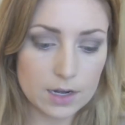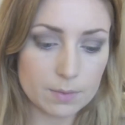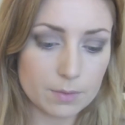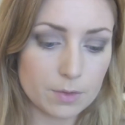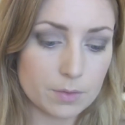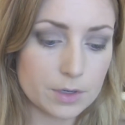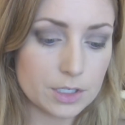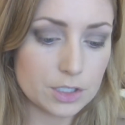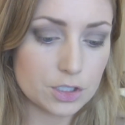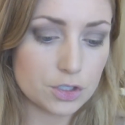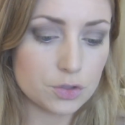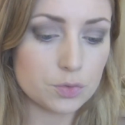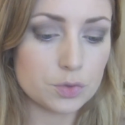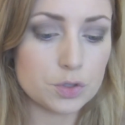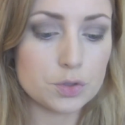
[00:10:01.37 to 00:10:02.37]
And I'm going
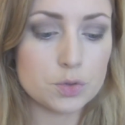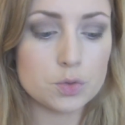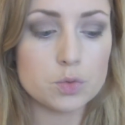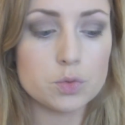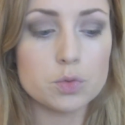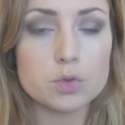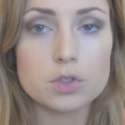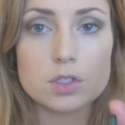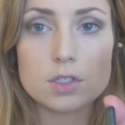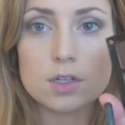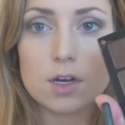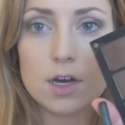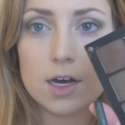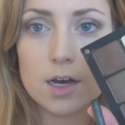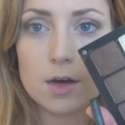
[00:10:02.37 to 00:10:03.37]
to use
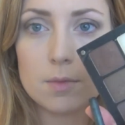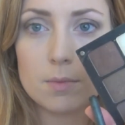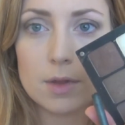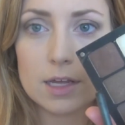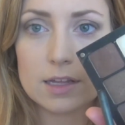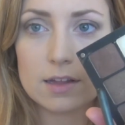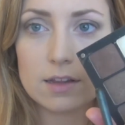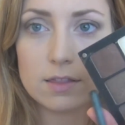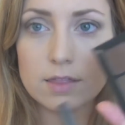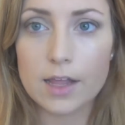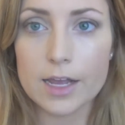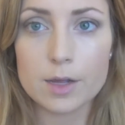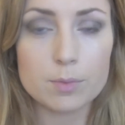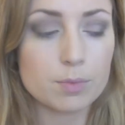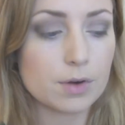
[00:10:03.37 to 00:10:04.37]
like a
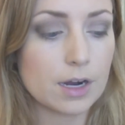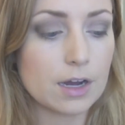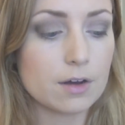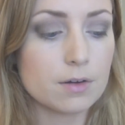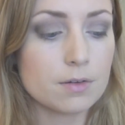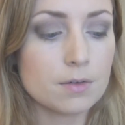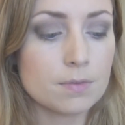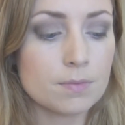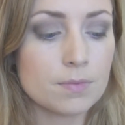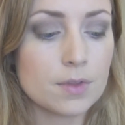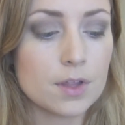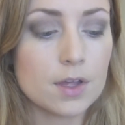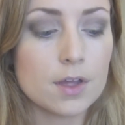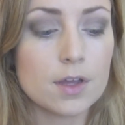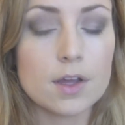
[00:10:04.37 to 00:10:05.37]
light brown
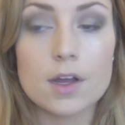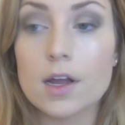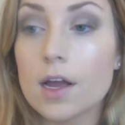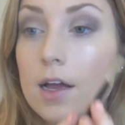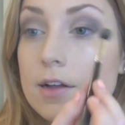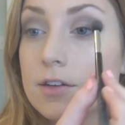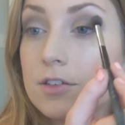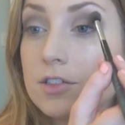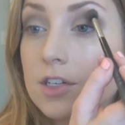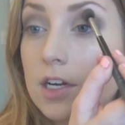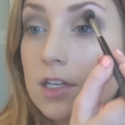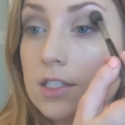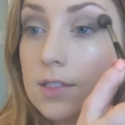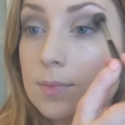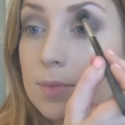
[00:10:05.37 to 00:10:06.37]
and
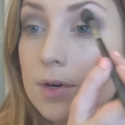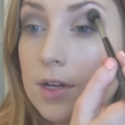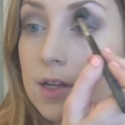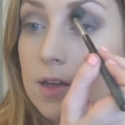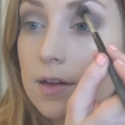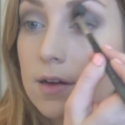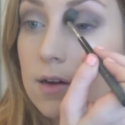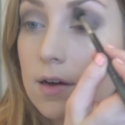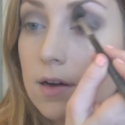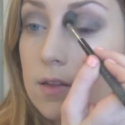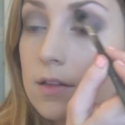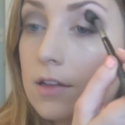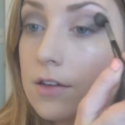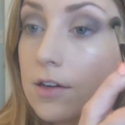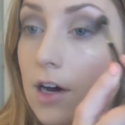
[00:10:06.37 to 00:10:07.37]
just put it
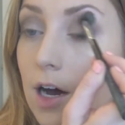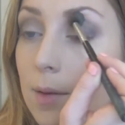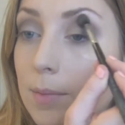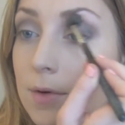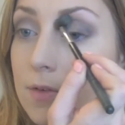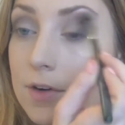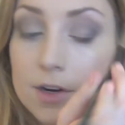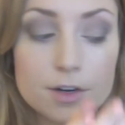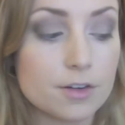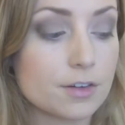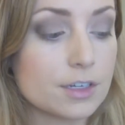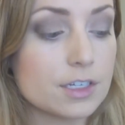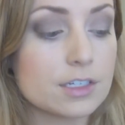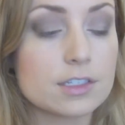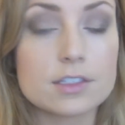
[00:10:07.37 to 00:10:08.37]
on the top of our
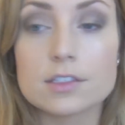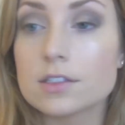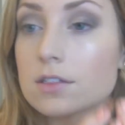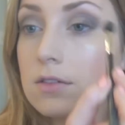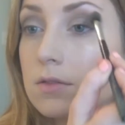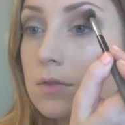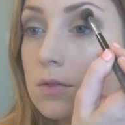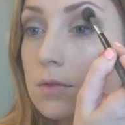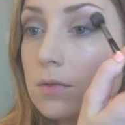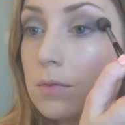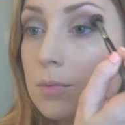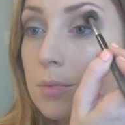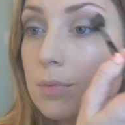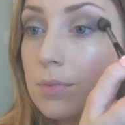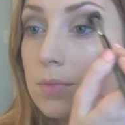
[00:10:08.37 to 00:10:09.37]
crease
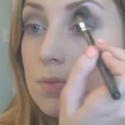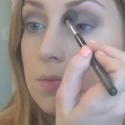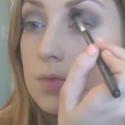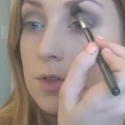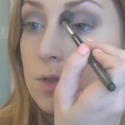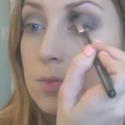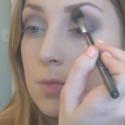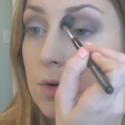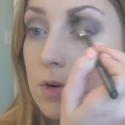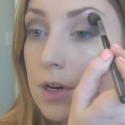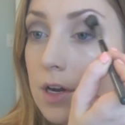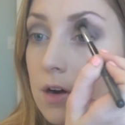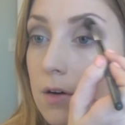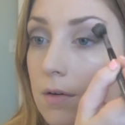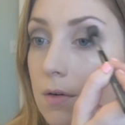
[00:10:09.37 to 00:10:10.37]
to smoke
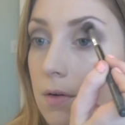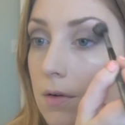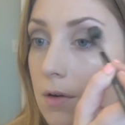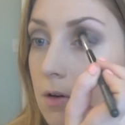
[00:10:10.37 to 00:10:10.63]
it out.